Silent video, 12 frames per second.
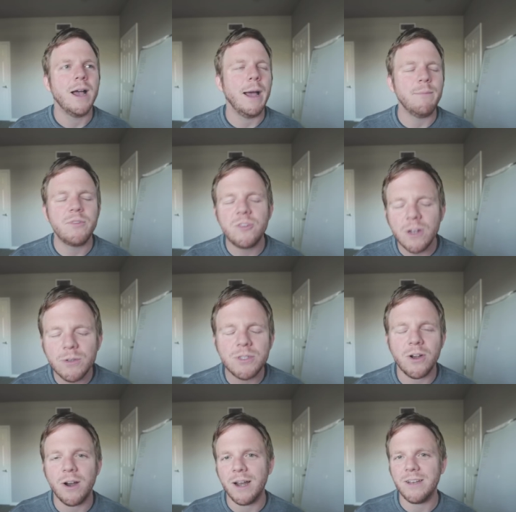I'm so
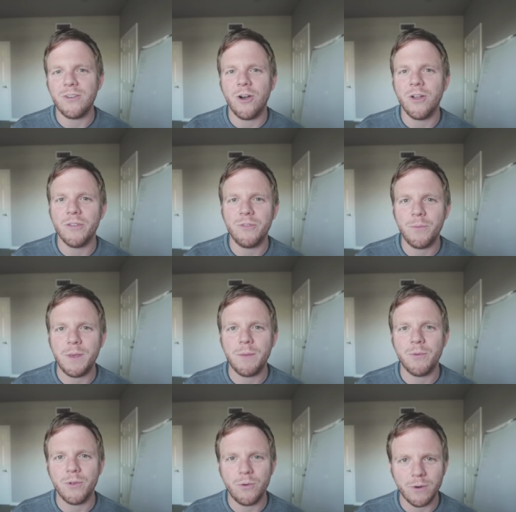sorry to all of you
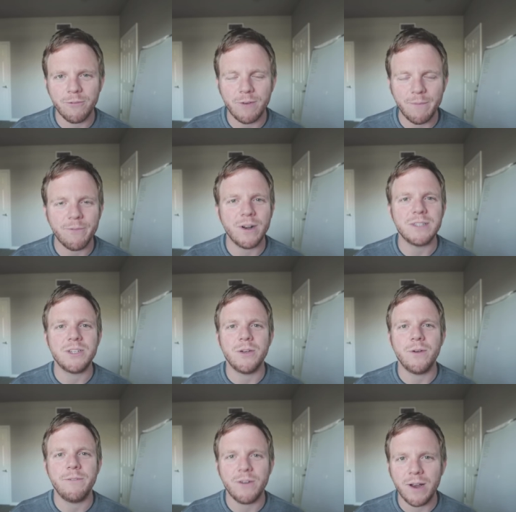people who are from
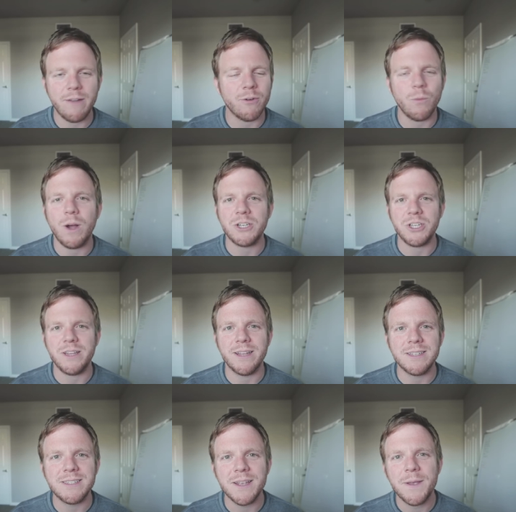Fresno if you're ever watching
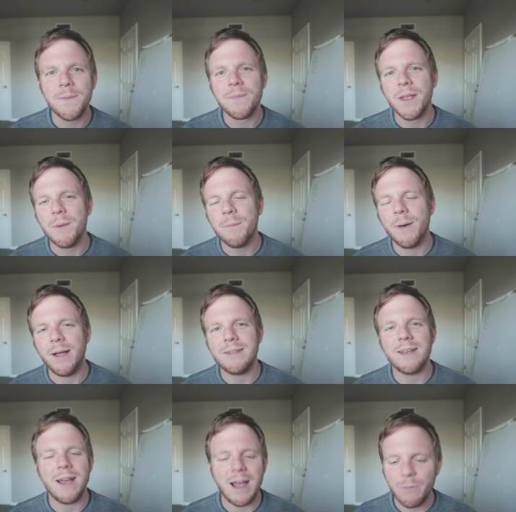this,
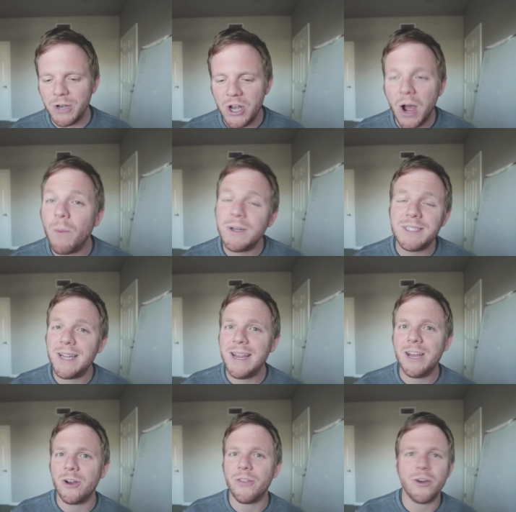but I would not want to
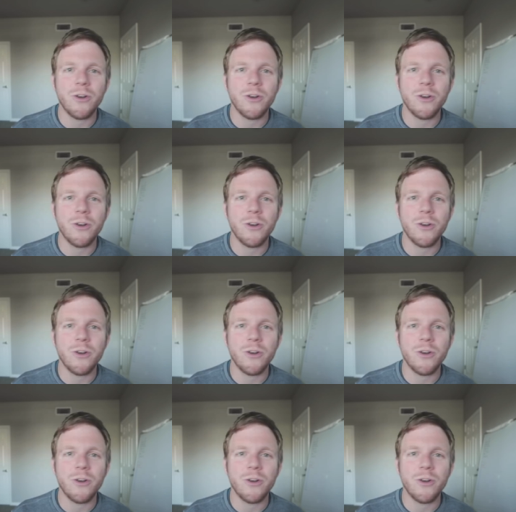stay here.